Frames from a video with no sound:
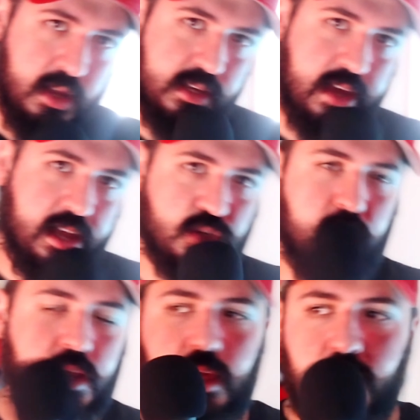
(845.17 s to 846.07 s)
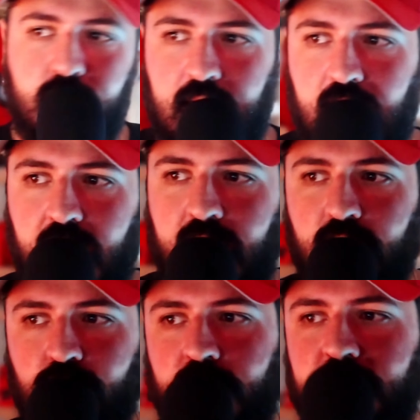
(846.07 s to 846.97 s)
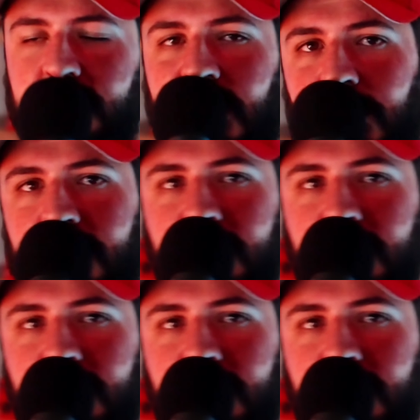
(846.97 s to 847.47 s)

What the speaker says: catch me there. You can see my